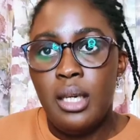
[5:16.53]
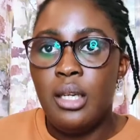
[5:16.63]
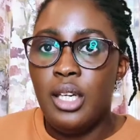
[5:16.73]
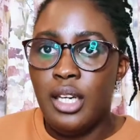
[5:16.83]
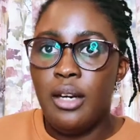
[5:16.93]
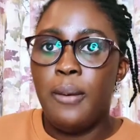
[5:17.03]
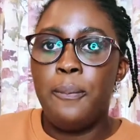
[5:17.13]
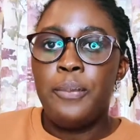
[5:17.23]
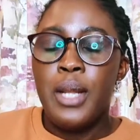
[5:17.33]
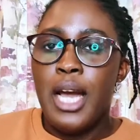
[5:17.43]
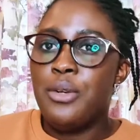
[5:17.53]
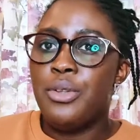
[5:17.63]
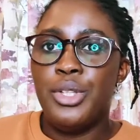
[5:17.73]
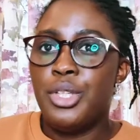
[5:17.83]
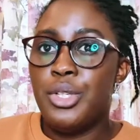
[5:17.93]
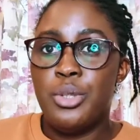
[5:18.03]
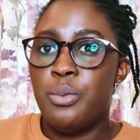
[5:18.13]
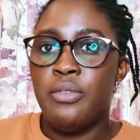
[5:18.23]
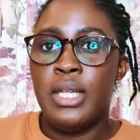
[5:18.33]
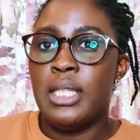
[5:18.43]
year. I don't think you need to
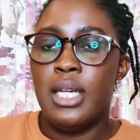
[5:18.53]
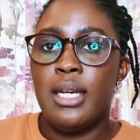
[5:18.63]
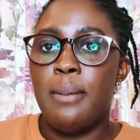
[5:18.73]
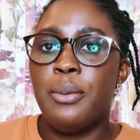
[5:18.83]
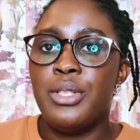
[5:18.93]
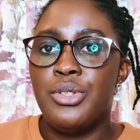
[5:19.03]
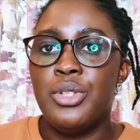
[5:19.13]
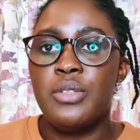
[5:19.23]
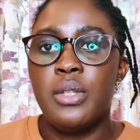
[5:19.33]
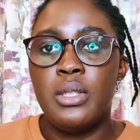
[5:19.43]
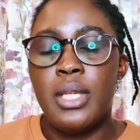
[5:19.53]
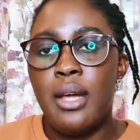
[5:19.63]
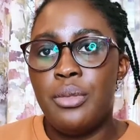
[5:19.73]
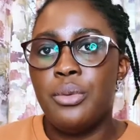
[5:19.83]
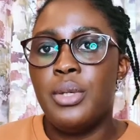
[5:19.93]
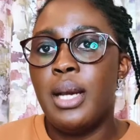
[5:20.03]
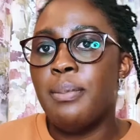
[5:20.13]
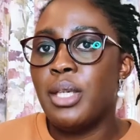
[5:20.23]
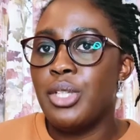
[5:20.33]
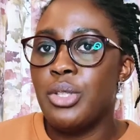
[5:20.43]
prove anything at that point. It's just for you to get through the
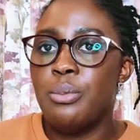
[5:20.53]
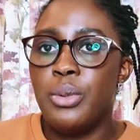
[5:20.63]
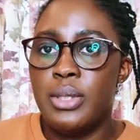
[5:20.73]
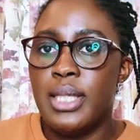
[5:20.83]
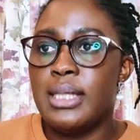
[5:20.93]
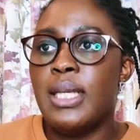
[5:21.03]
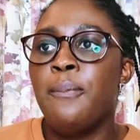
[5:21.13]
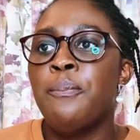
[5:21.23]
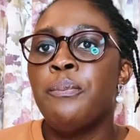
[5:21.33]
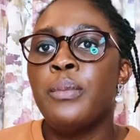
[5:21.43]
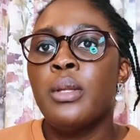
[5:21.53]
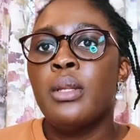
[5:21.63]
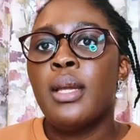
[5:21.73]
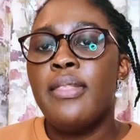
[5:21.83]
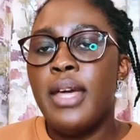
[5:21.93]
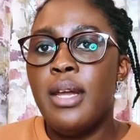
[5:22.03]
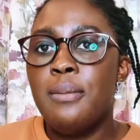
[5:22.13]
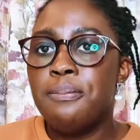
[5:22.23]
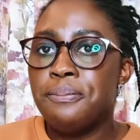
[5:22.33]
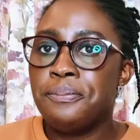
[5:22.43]
application process.
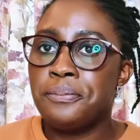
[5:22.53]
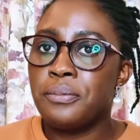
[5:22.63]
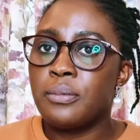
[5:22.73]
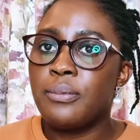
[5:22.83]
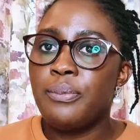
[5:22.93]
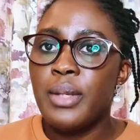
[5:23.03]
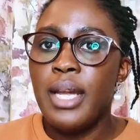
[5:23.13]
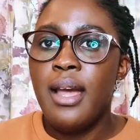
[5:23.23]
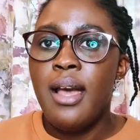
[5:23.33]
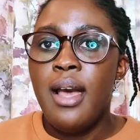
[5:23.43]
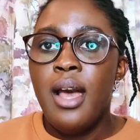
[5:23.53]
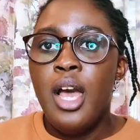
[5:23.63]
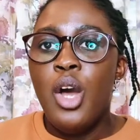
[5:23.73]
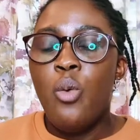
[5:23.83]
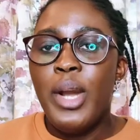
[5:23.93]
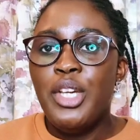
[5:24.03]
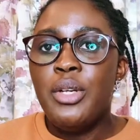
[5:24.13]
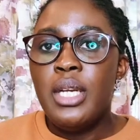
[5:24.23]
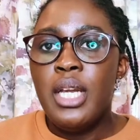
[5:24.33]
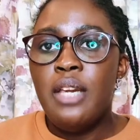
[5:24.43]
Then when you
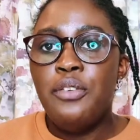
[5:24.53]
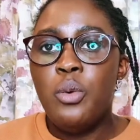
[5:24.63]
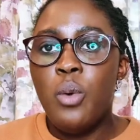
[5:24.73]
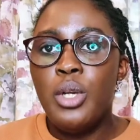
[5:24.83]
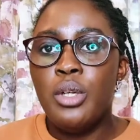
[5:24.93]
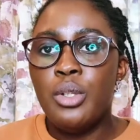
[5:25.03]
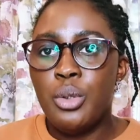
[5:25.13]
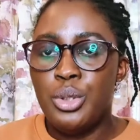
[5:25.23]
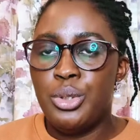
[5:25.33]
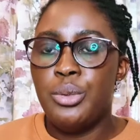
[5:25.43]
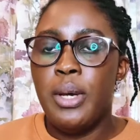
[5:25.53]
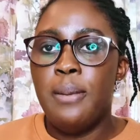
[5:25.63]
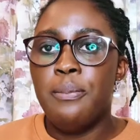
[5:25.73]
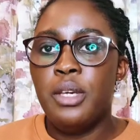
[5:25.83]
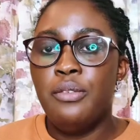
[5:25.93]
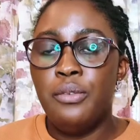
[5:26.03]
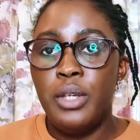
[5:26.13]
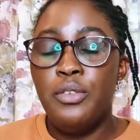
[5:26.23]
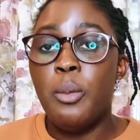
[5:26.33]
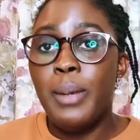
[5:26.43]
if you want to go to if
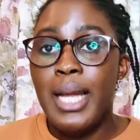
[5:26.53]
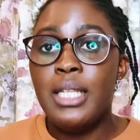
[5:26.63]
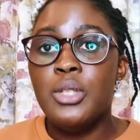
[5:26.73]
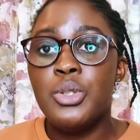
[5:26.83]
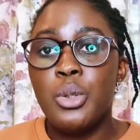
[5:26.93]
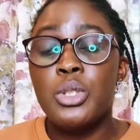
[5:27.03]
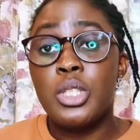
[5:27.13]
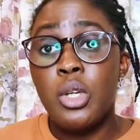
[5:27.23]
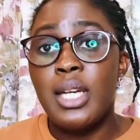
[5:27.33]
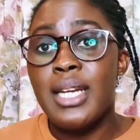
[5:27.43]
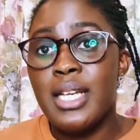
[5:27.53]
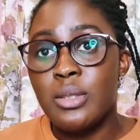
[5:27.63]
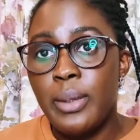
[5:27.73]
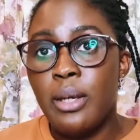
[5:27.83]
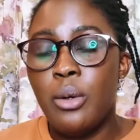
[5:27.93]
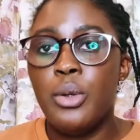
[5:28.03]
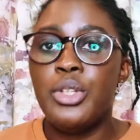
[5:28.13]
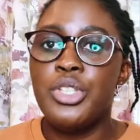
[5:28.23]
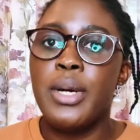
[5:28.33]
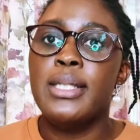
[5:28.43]
you're planning to go to Scotland as well, or you're
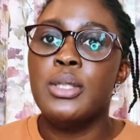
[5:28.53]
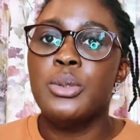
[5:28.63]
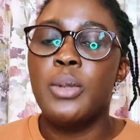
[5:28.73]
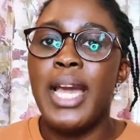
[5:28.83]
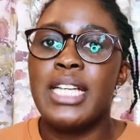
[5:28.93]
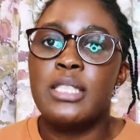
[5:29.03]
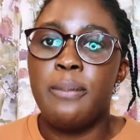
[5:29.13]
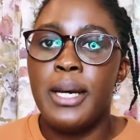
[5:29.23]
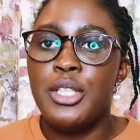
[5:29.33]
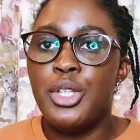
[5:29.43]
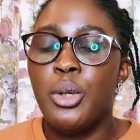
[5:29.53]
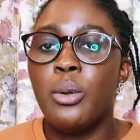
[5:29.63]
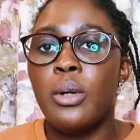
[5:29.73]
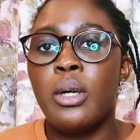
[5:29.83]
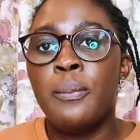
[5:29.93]
trying to expand your